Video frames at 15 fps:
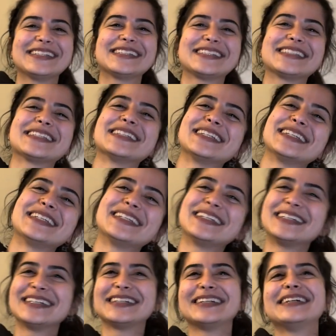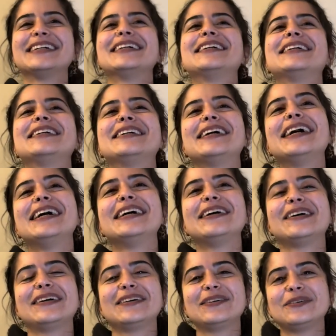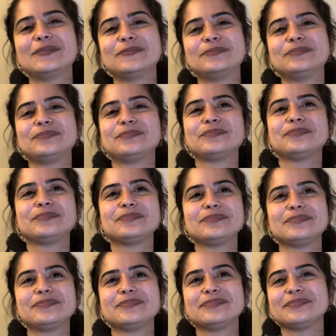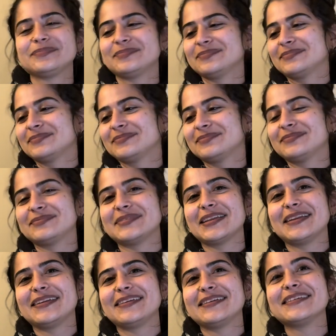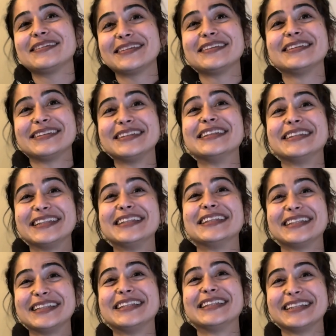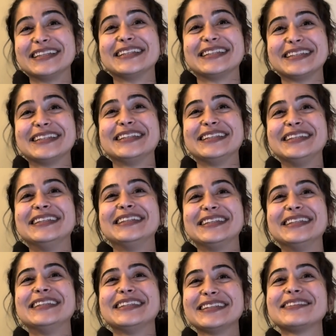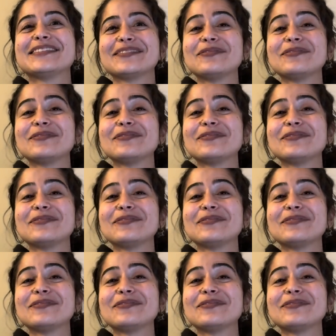Love to hear it. Yeah, Art Basel was crazy, and I mean, we made it happen, right?